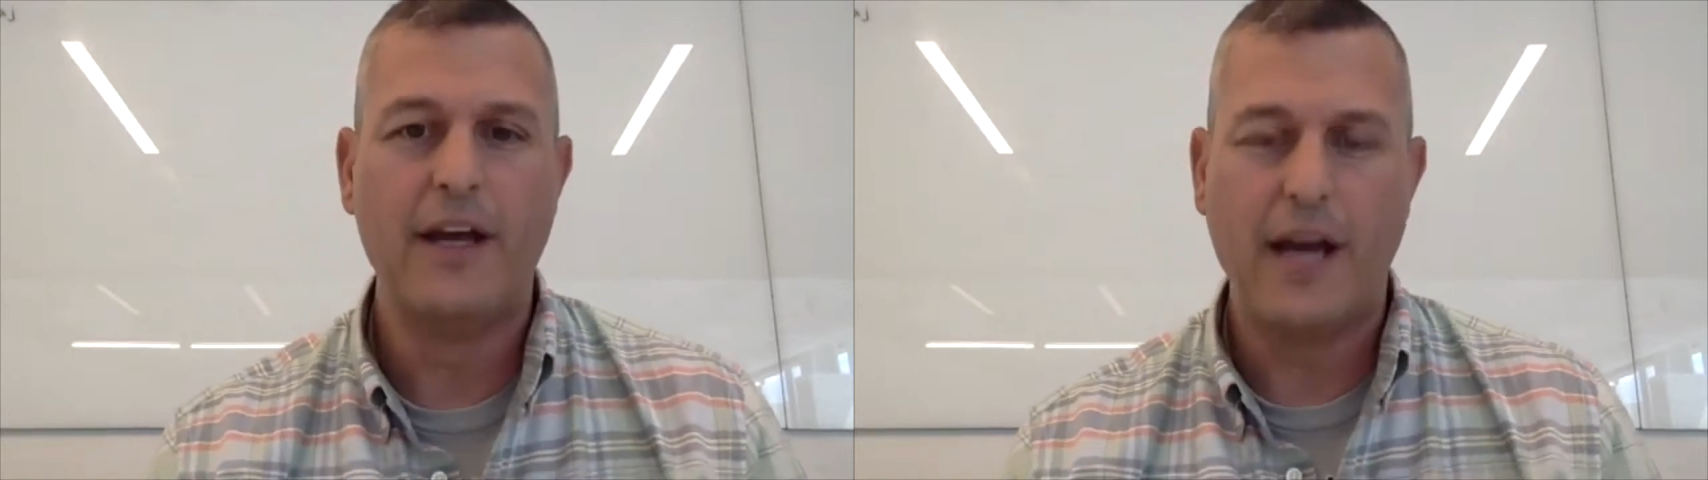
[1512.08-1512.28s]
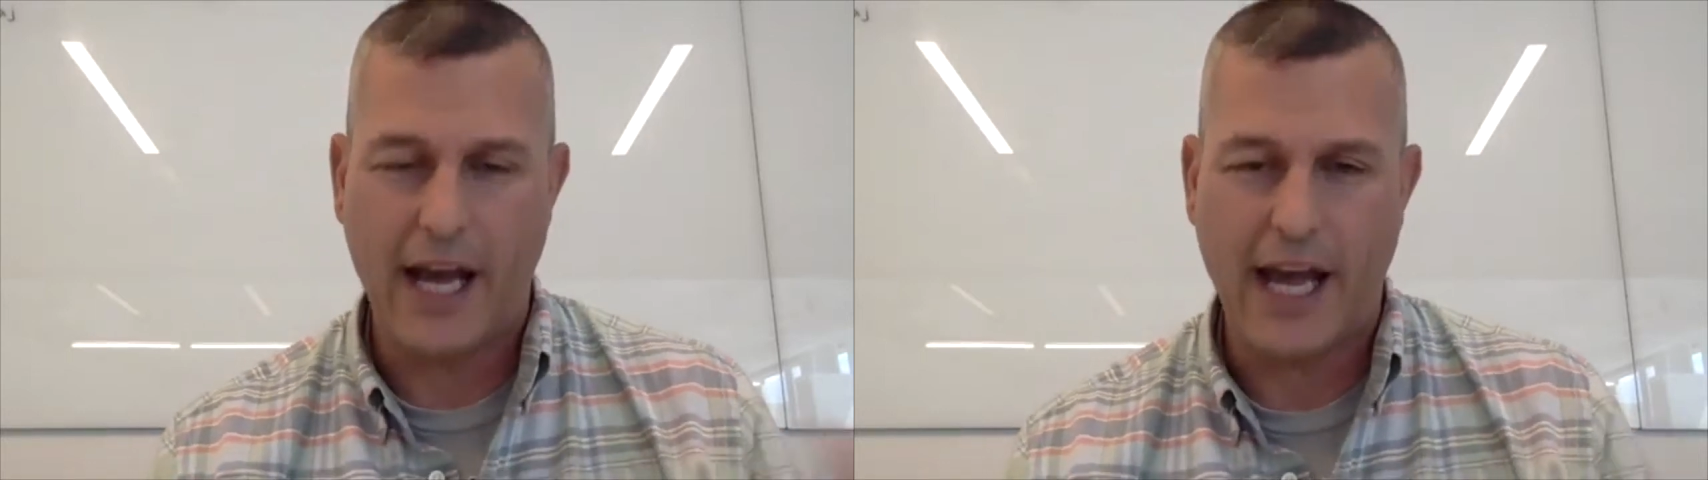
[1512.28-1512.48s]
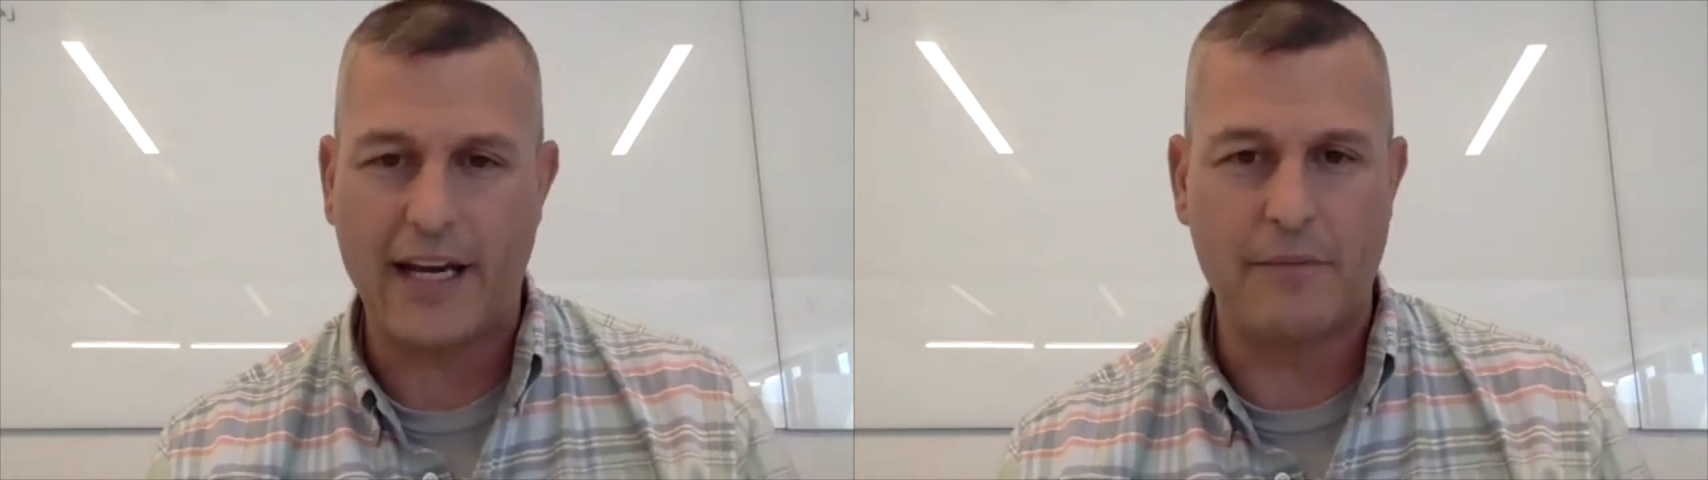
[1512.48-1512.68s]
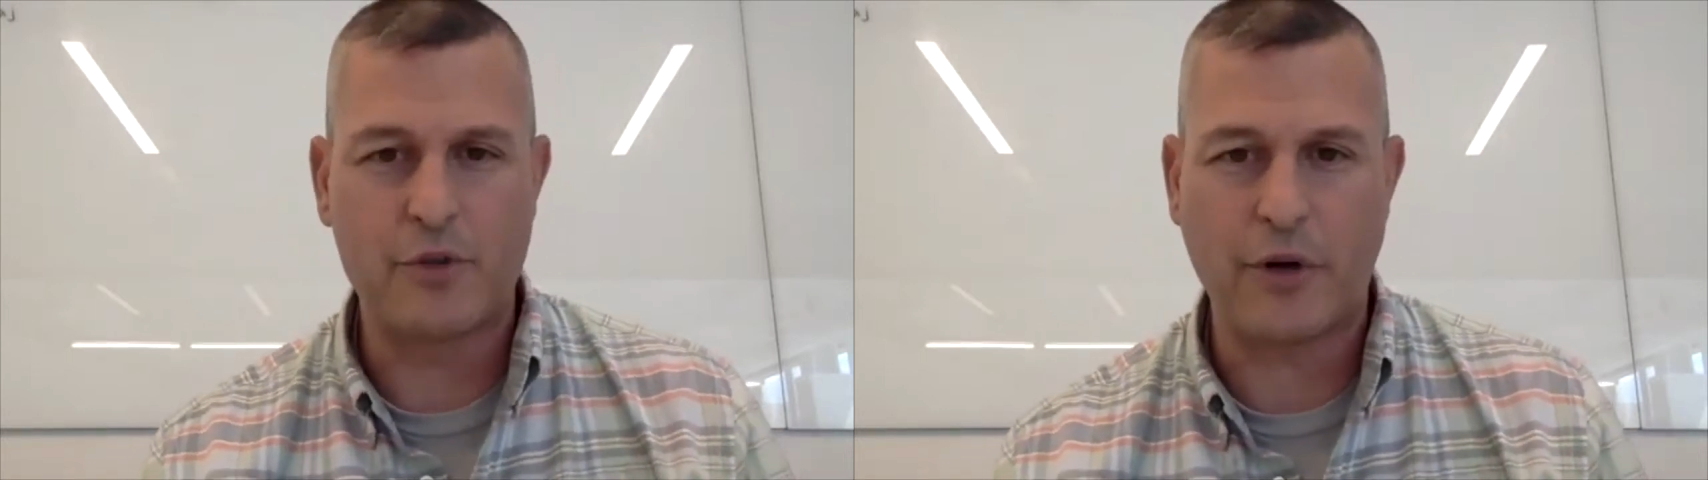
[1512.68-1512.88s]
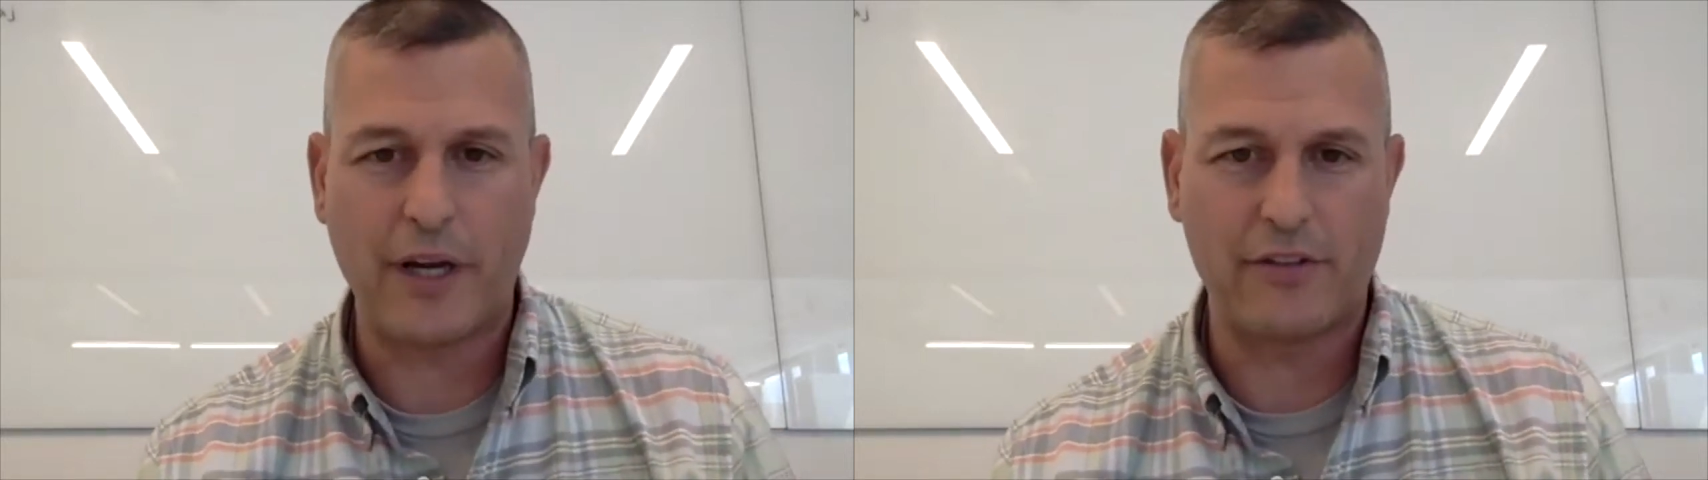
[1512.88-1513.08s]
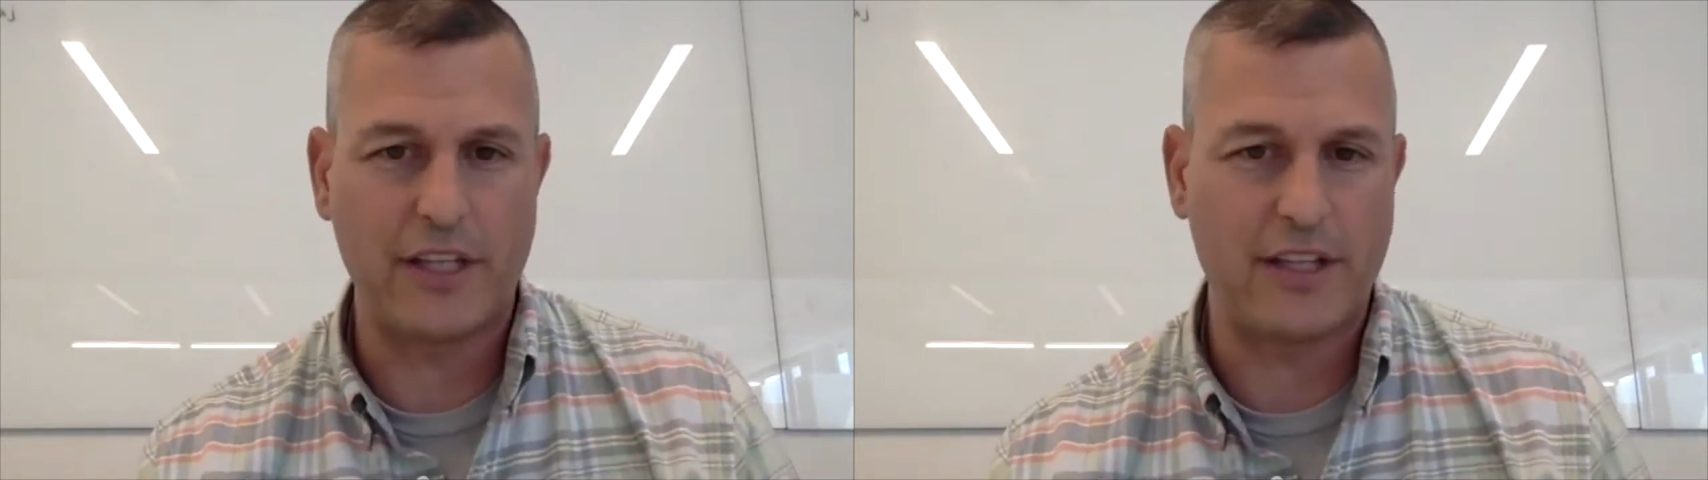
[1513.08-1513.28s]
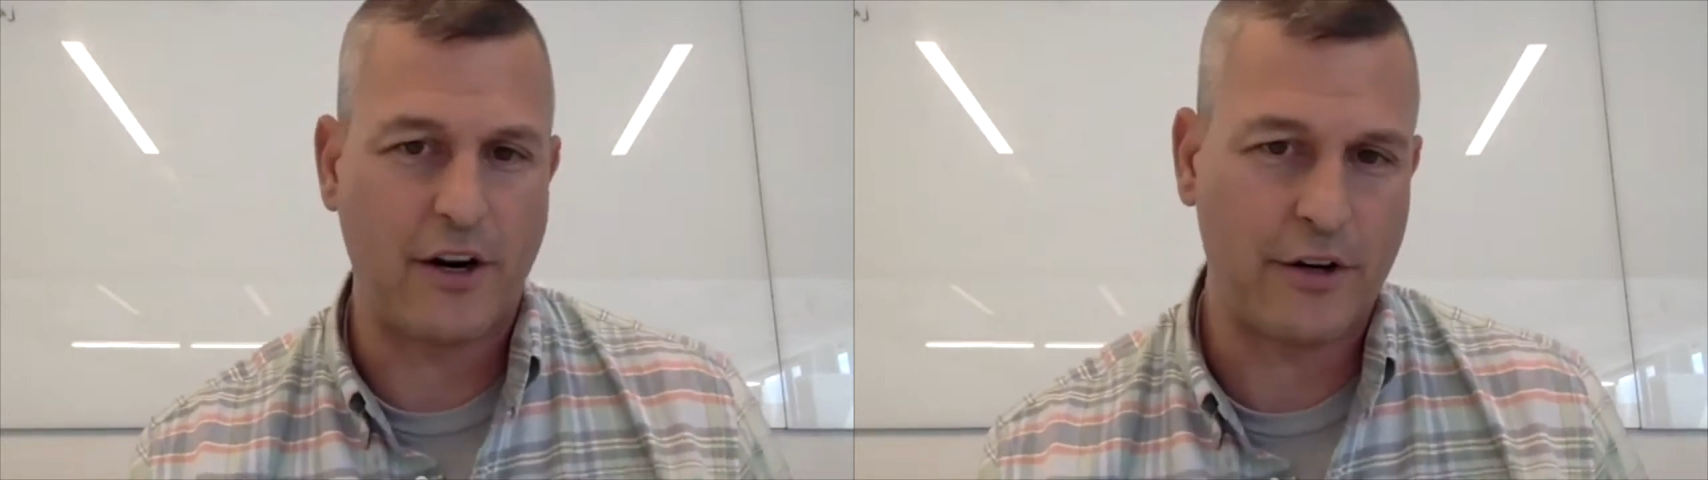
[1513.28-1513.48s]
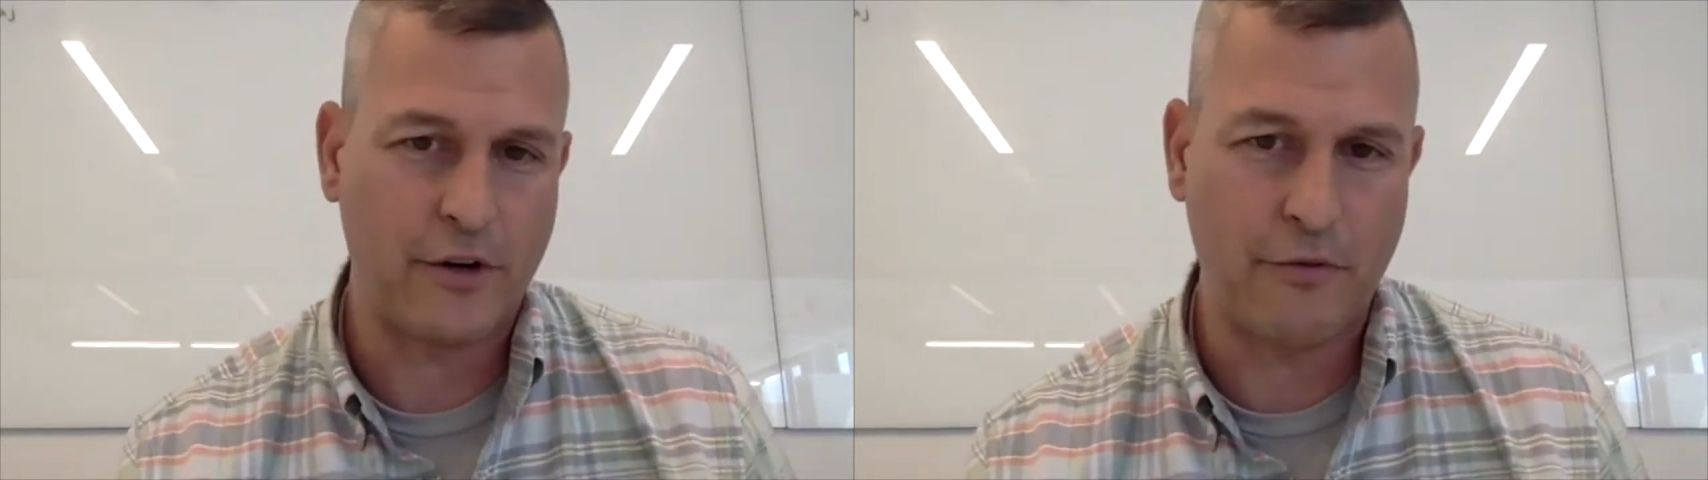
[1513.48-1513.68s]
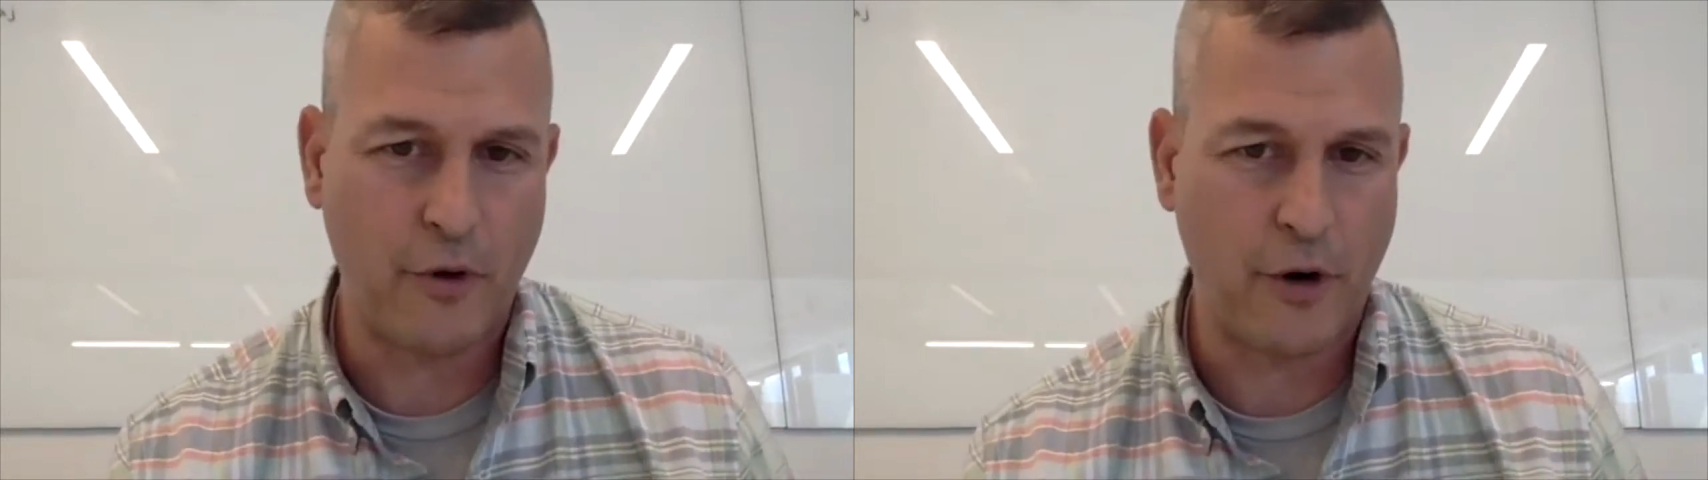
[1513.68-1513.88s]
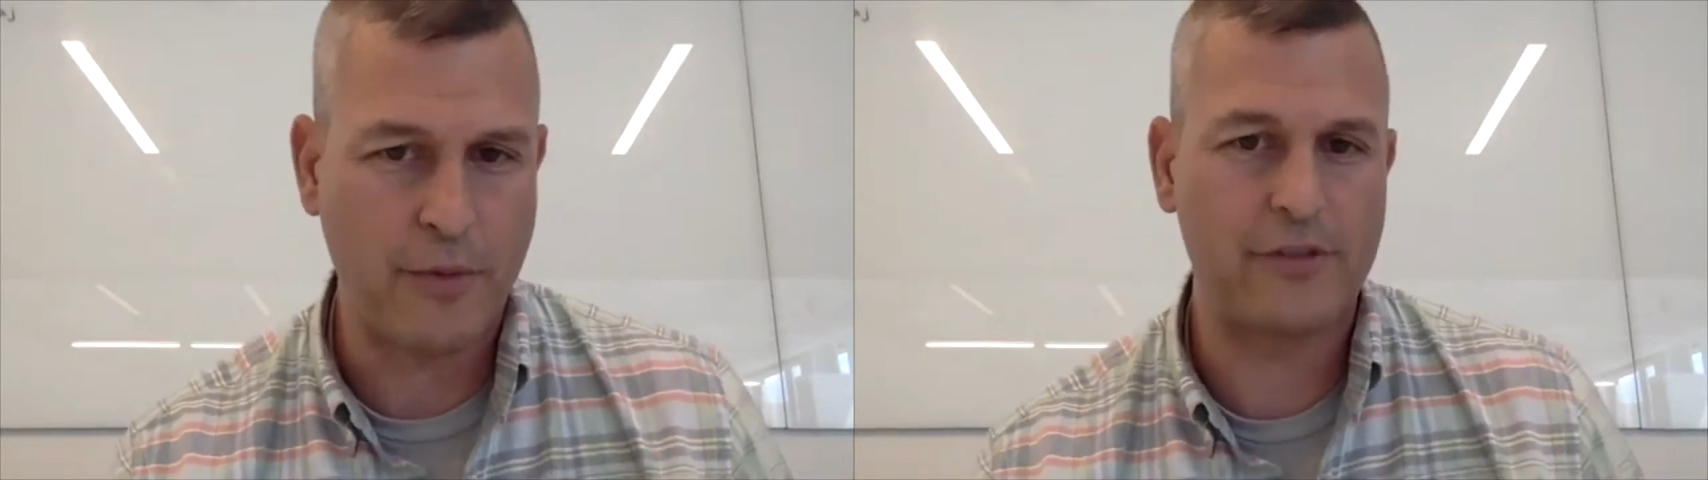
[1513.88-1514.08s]
I had him translate the article
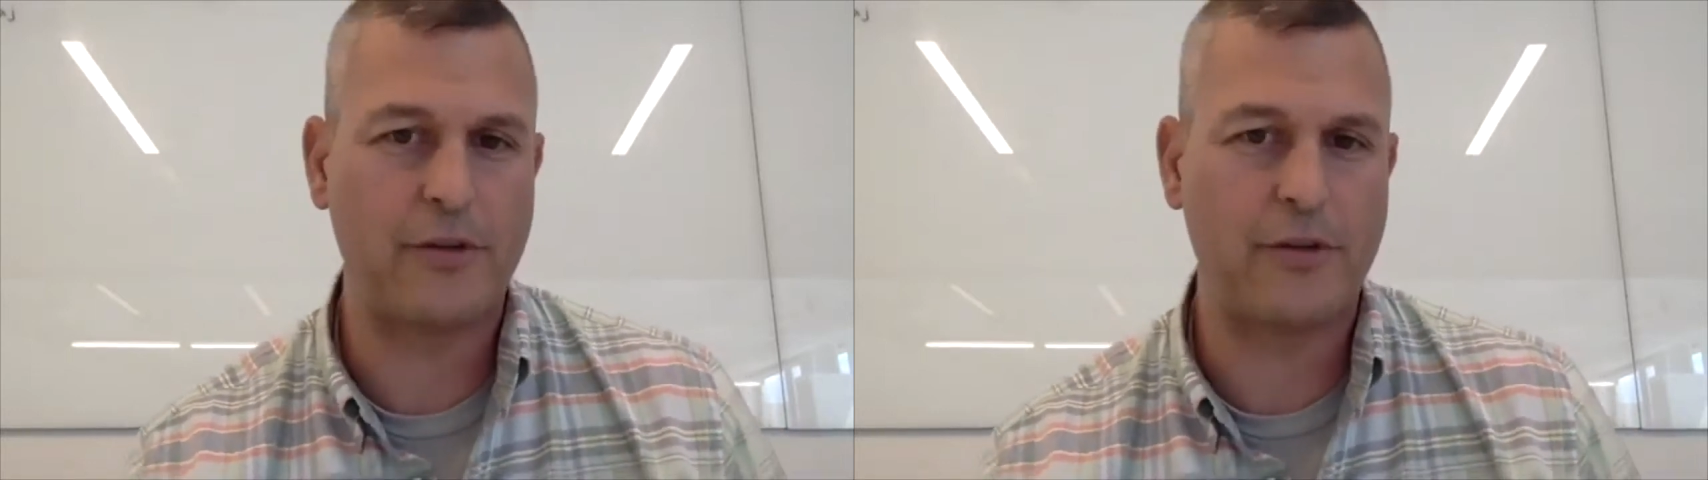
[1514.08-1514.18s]
for me